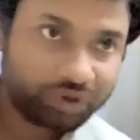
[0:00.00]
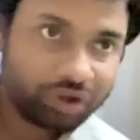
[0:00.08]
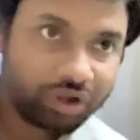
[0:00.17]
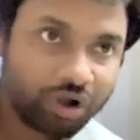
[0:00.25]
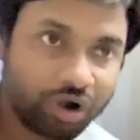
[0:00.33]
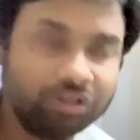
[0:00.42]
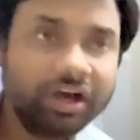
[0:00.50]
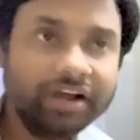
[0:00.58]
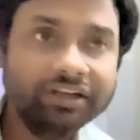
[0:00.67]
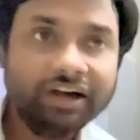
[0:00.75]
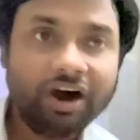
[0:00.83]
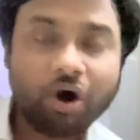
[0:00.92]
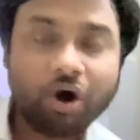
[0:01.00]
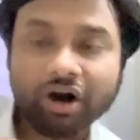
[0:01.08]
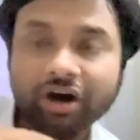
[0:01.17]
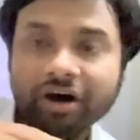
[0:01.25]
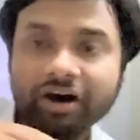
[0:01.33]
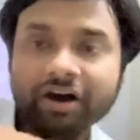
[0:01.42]
on the
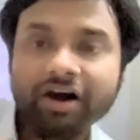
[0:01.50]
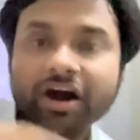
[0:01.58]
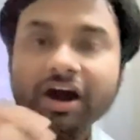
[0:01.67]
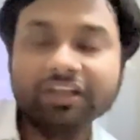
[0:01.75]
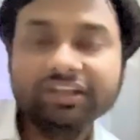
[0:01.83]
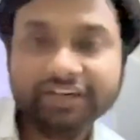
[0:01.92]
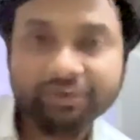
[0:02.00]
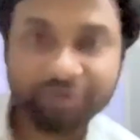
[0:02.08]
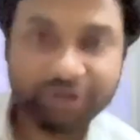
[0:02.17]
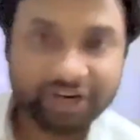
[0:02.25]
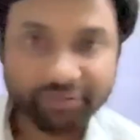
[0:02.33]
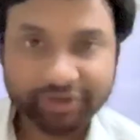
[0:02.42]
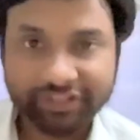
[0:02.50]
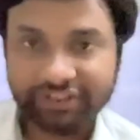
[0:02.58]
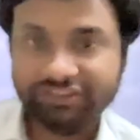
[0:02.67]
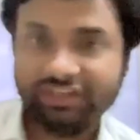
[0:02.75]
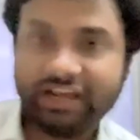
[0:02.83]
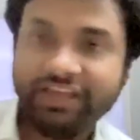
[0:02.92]
other different
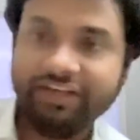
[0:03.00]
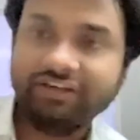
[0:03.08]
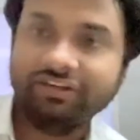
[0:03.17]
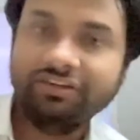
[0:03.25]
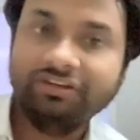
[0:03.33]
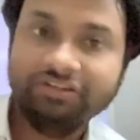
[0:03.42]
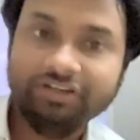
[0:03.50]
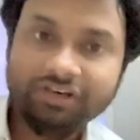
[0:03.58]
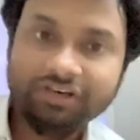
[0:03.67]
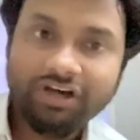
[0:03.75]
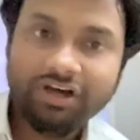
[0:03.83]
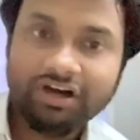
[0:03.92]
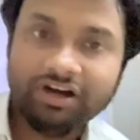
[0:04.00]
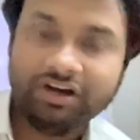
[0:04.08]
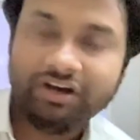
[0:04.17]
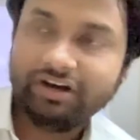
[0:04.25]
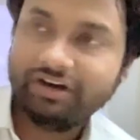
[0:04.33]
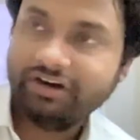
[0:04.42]
methods like the
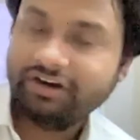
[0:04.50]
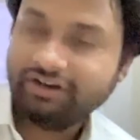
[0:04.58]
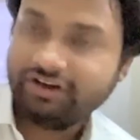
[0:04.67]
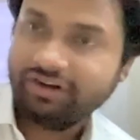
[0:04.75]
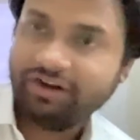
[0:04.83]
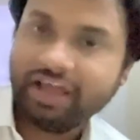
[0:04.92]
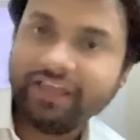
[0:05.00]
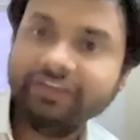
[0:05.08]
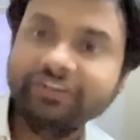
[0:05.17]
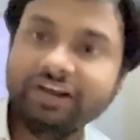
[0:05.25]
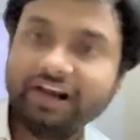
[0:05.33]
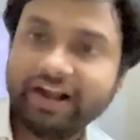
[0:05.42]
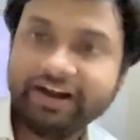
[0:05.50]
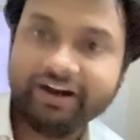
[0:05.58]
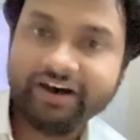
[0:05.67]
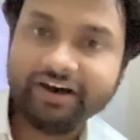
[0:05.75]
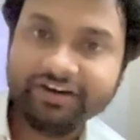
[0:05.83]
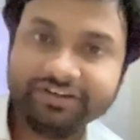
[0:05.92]

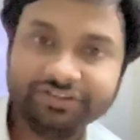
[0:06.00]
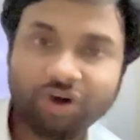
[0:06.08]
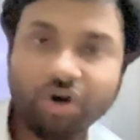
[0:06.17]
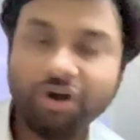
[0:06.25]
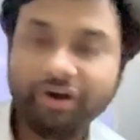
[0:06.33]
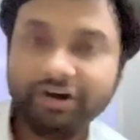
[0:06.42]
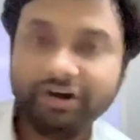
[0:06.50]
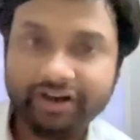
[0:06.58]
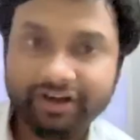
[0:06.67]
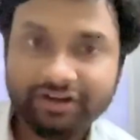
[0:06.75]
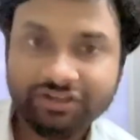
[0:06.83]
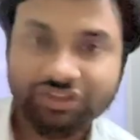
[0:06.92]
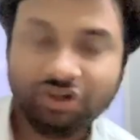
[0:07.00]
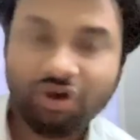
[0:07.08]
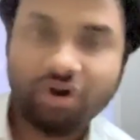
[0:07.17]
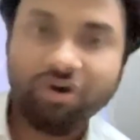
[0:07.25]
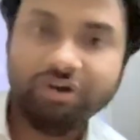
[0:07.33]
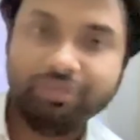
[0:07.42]
lidars or radars
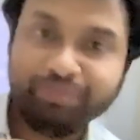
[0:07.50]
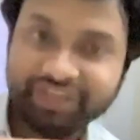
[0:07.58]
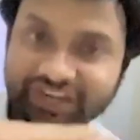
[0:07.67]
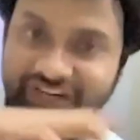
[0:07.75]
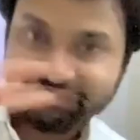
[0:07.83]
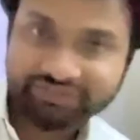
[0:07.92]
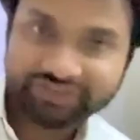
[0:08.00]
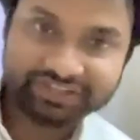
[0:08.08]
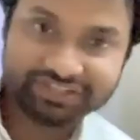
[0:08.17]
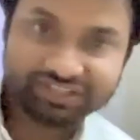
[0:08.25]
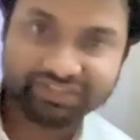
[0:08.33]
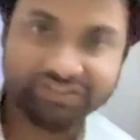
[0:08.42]
or BLE based